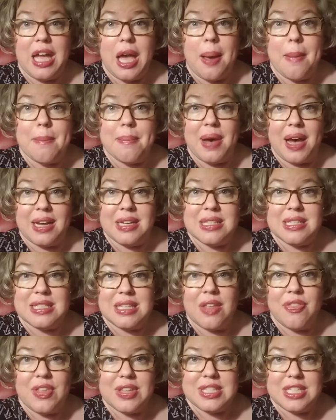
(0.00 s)
a
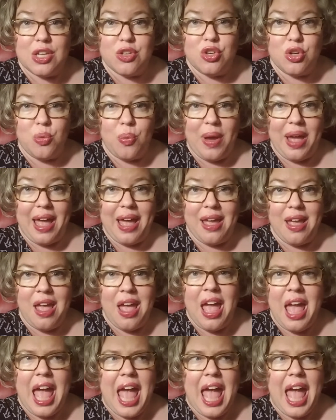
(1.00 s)
mindset that's in your way